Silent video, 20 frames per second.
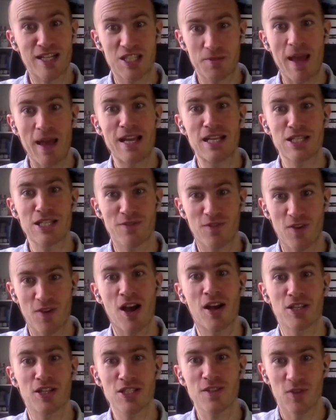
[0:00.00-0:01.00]
space for
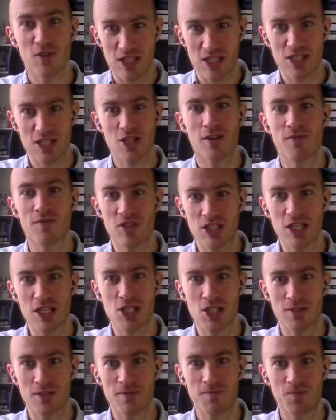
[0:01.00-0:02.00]
us for this
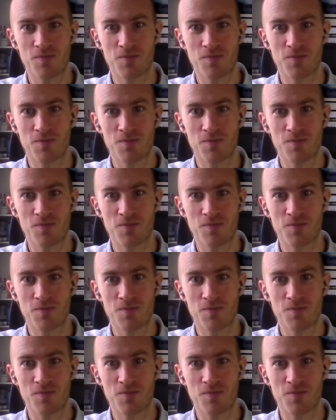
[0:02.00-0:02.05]
conversation.